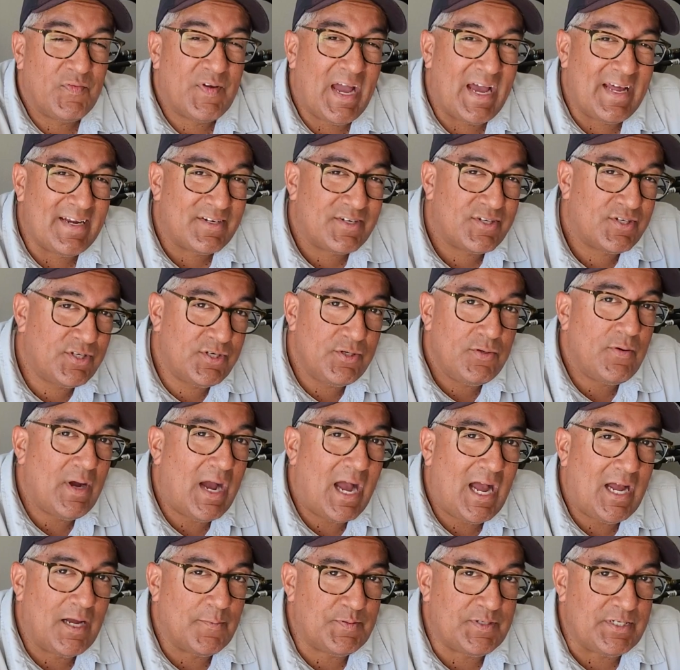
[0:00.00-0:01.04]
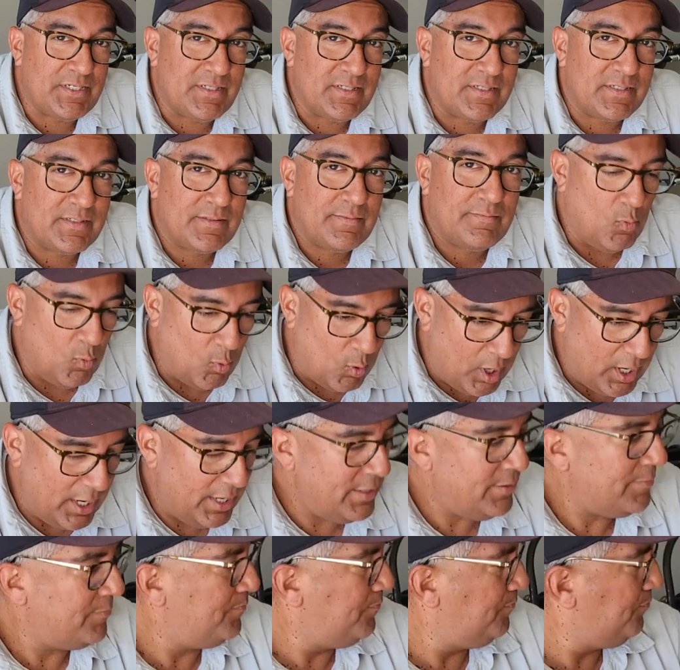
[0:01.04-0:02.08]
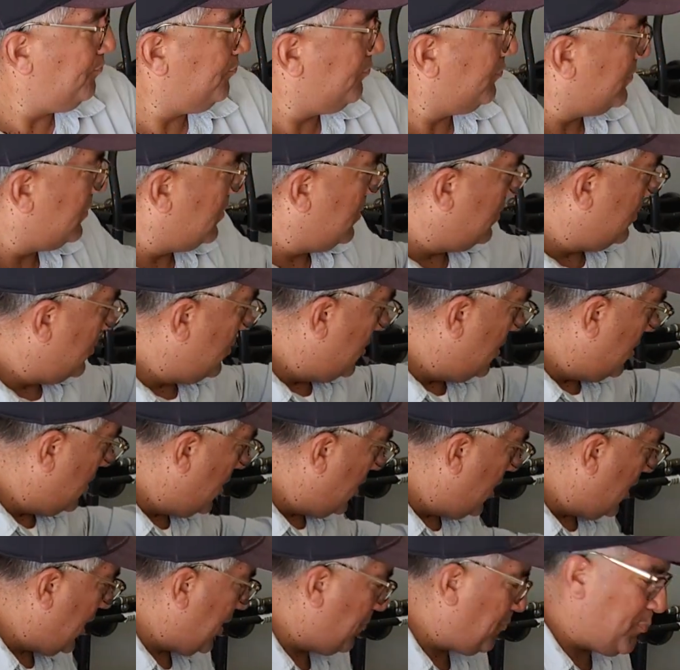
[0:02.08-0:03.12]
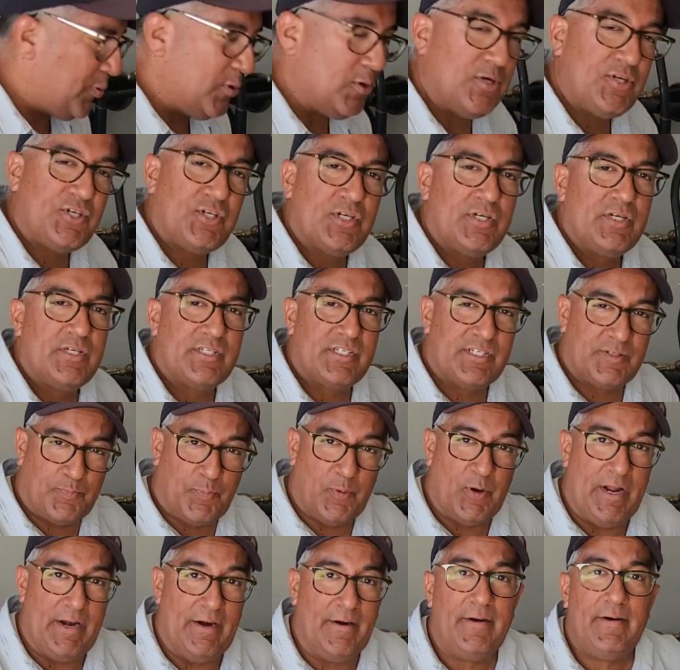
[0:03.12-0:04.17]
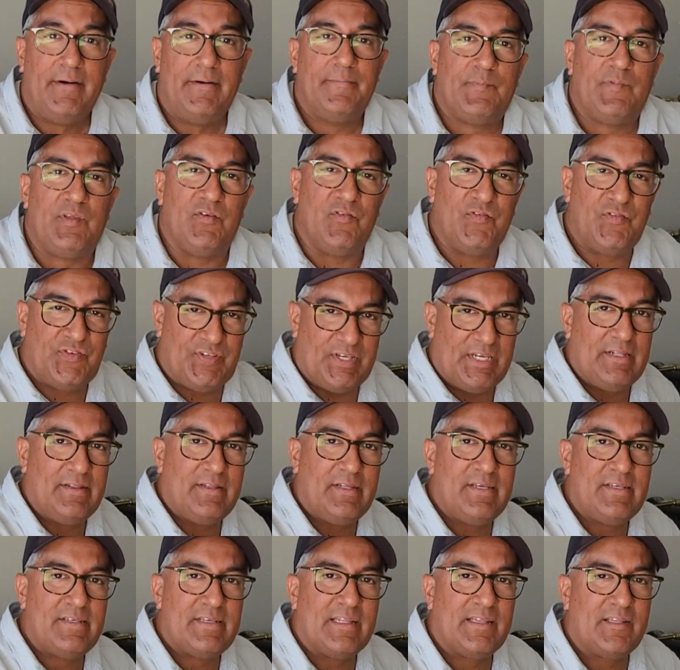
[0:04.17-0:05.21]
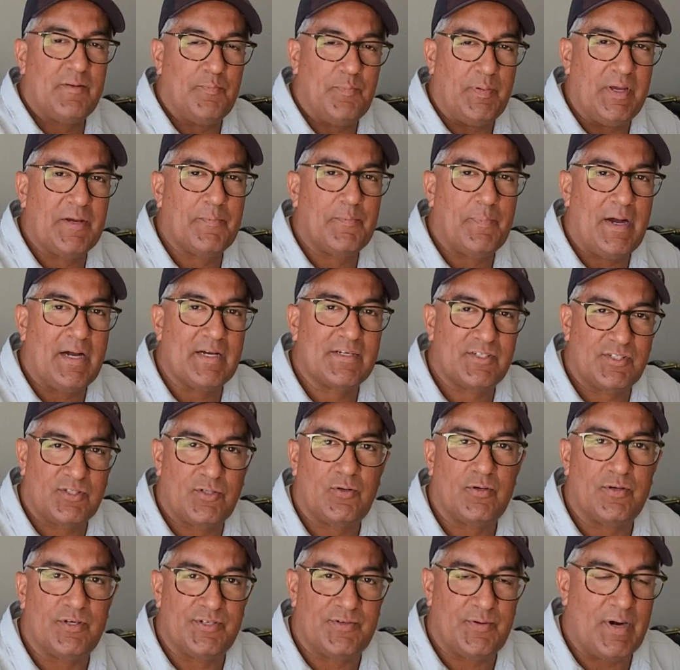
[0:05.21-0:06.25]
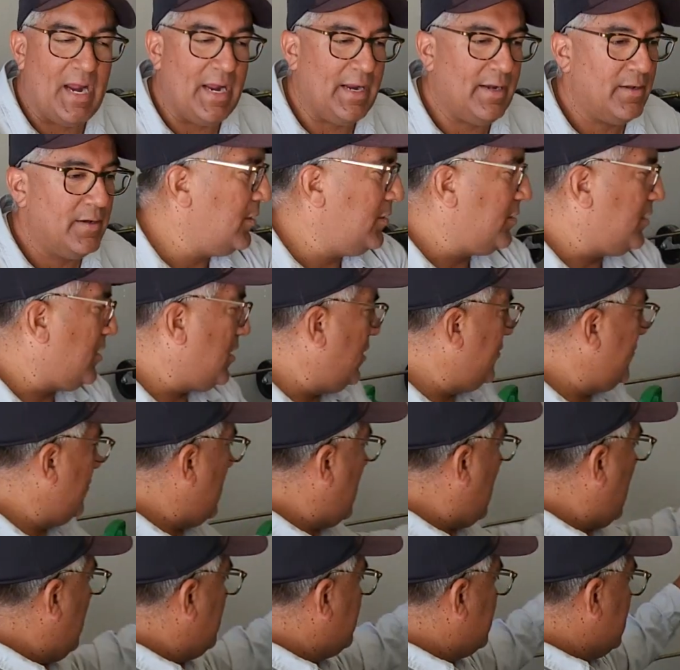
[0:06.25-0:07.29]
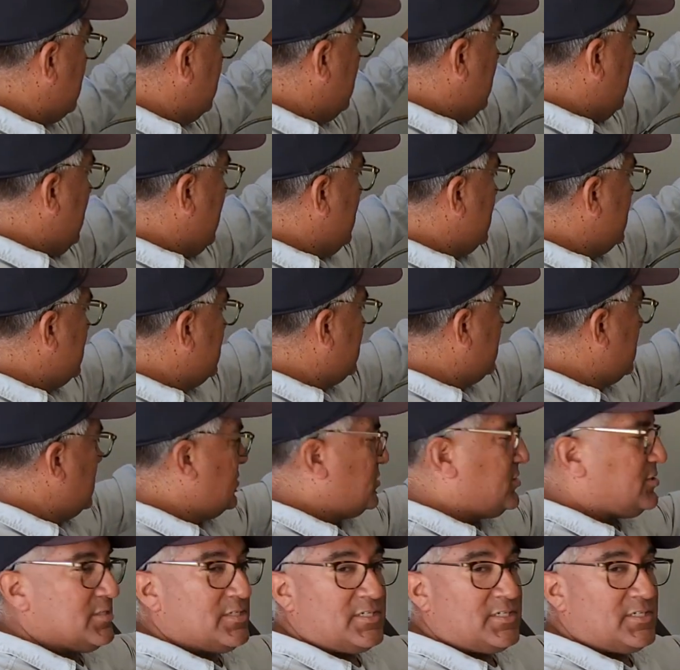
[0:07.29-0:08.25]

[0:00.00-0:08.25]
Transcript: got two options. One, a push spreader. You've seen these at the big box stores, right? The other option is to